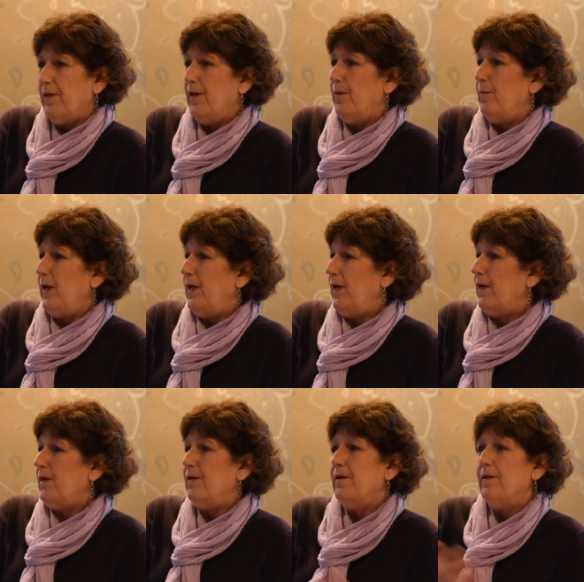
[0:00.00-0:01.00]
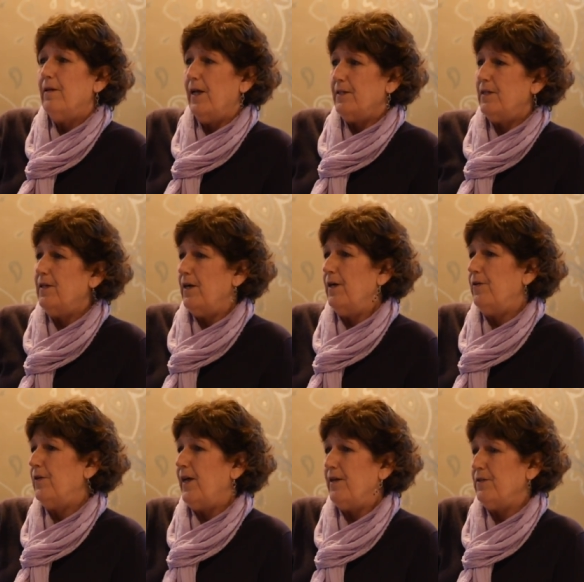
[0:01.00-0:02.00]
that make less than
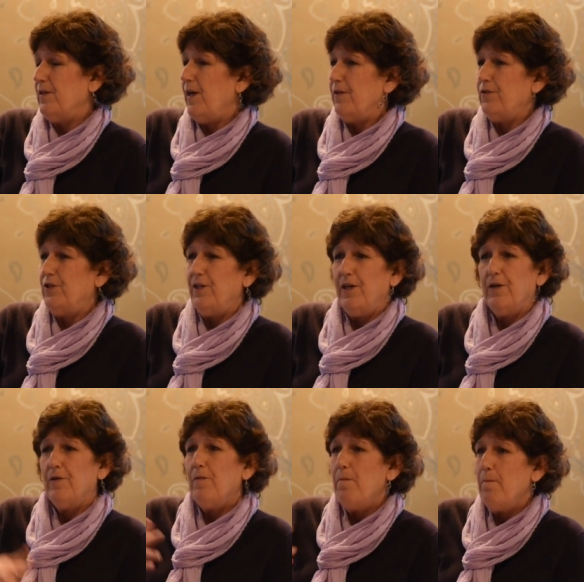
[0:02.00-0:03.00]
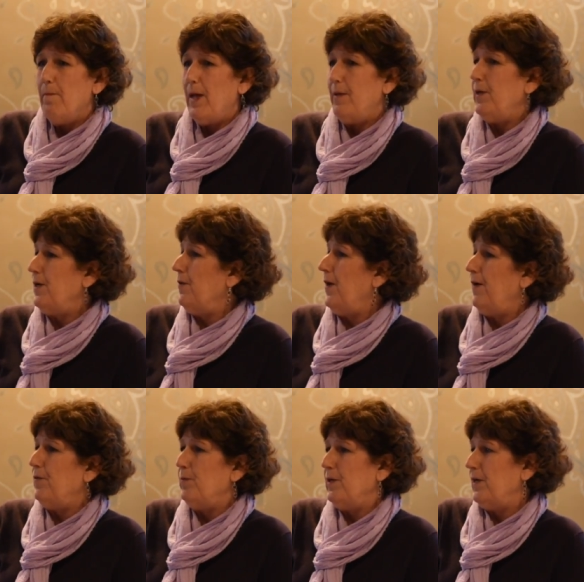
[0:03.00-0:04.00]
$100,000 a year, maybe don't
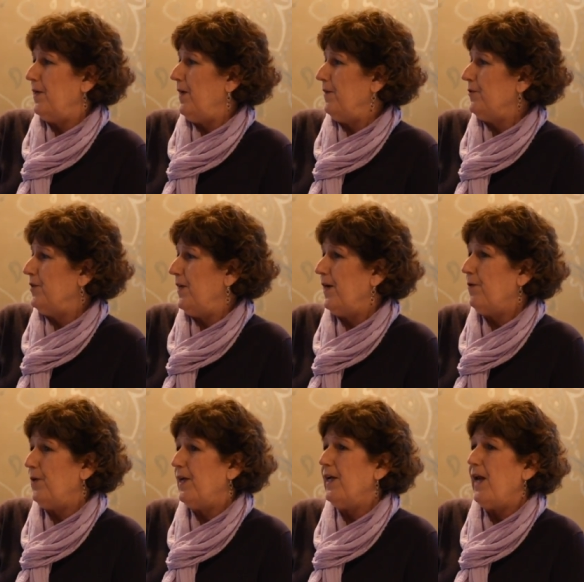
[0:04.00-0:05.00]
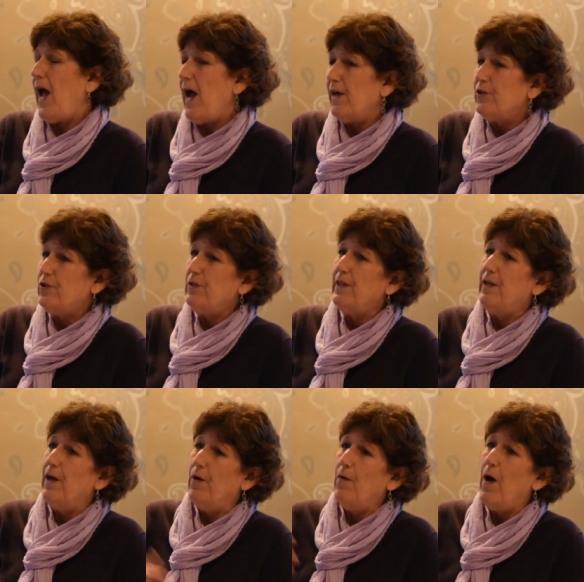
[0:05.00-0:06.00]
have $1 million in equity, can actually
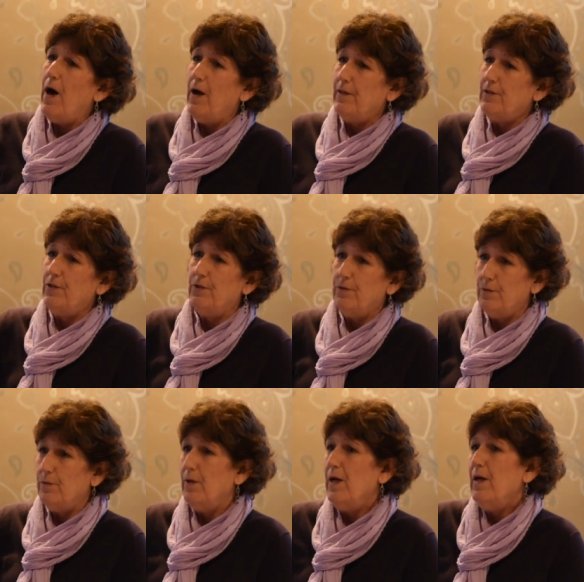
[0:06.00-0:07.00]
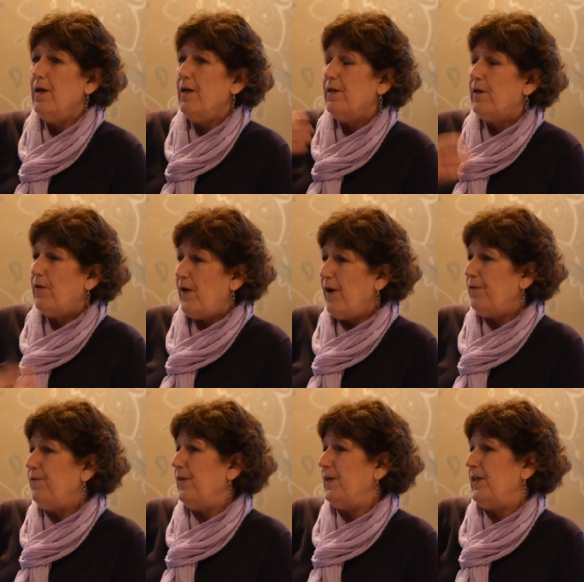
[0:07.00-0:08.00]
go on to
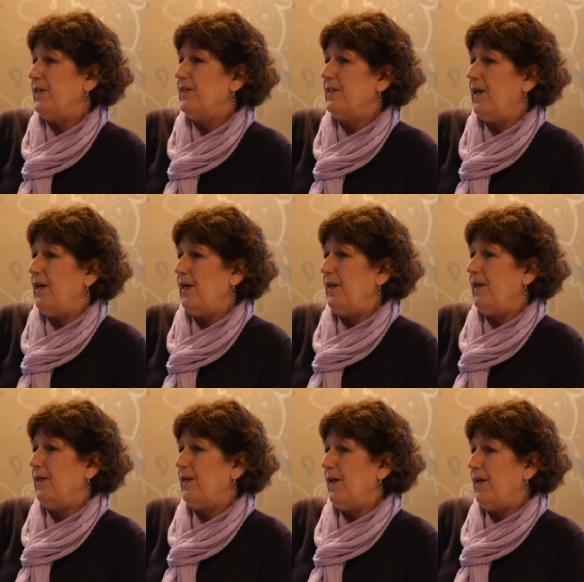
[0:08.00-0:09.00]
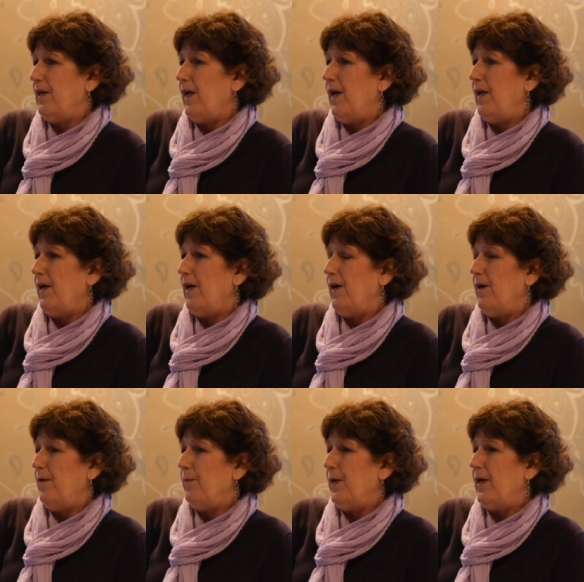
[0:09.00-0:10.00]
crowdfunding site and get,
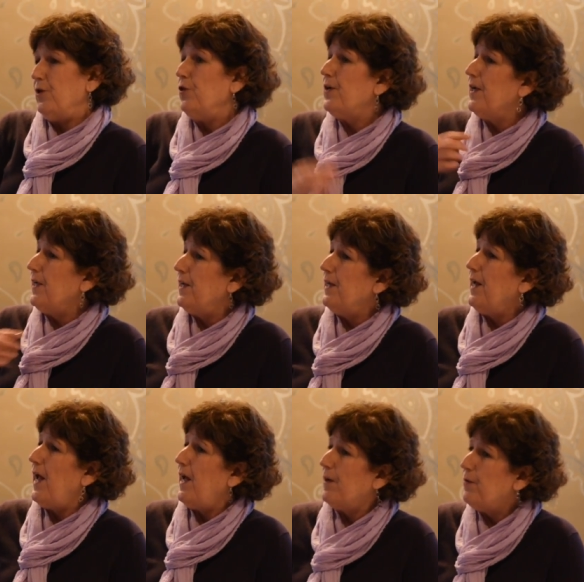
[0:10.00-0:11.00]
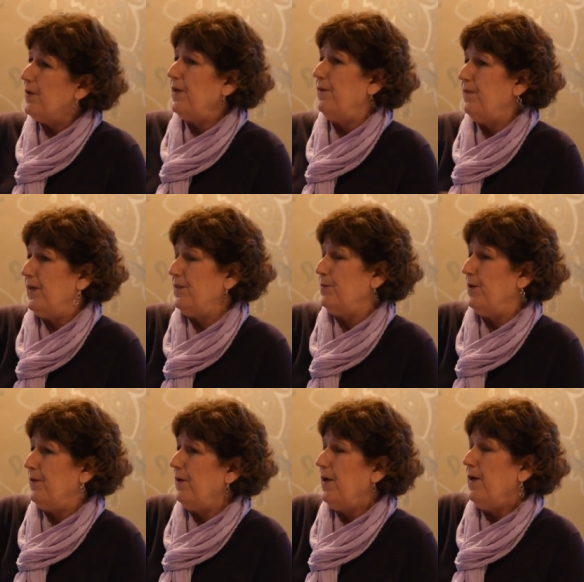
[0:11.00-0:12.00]
and you can get an equity
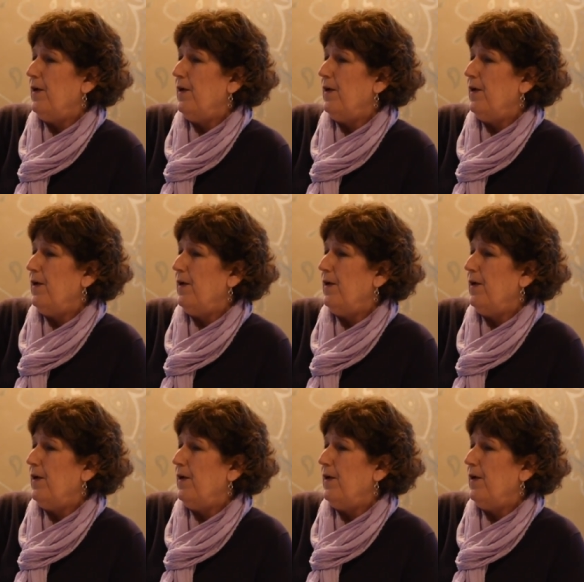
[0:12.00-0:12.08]
investment